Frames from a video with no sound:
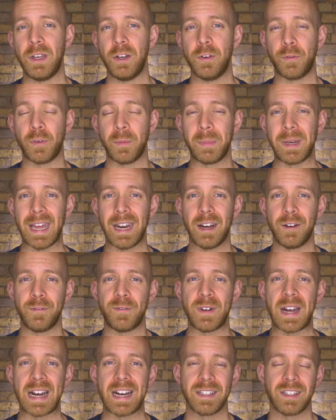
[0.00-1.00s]
you from getting
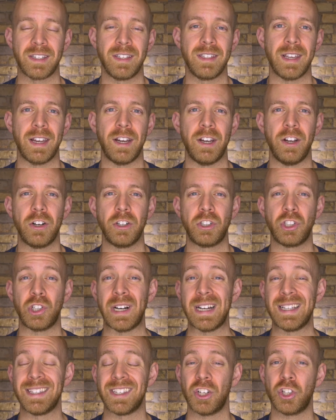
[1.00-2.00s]
fast is that your
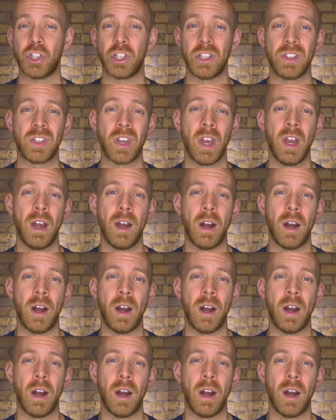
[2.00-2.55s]
transitions